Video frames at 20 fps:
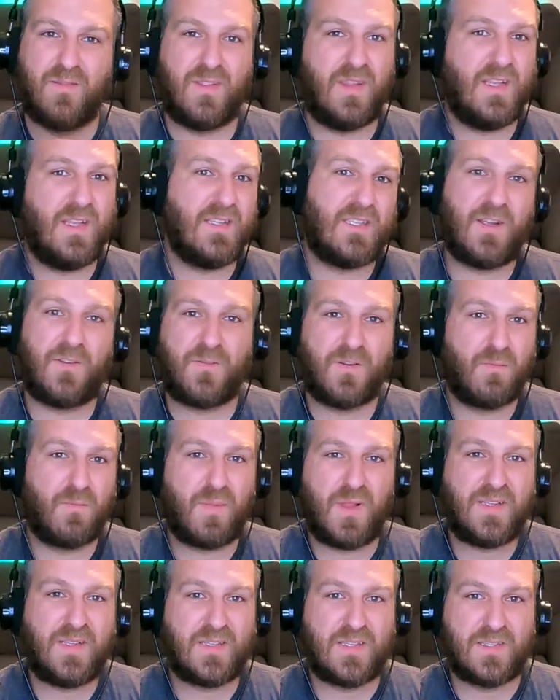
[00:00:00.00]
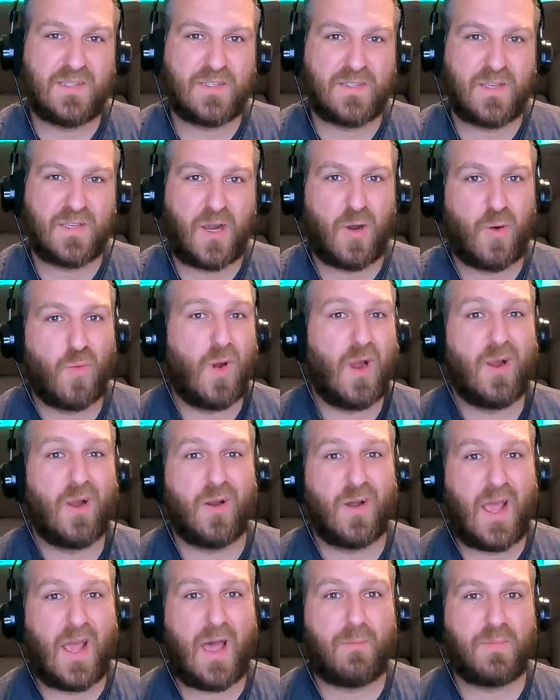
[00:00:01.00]
these different places are where
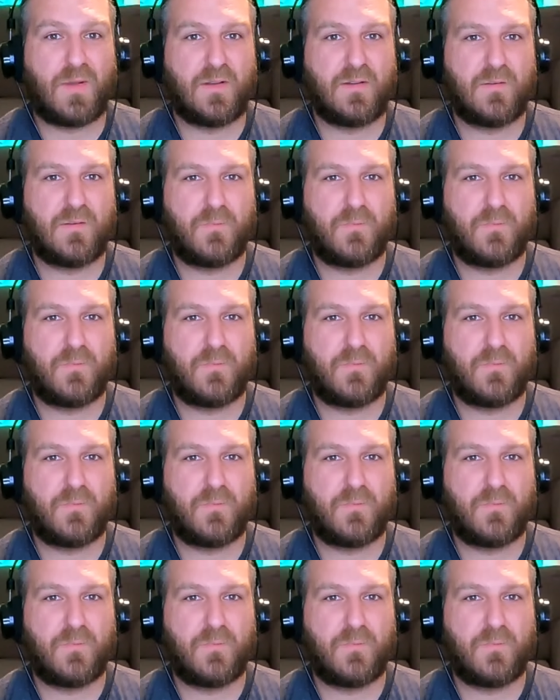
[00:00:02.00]
it happened.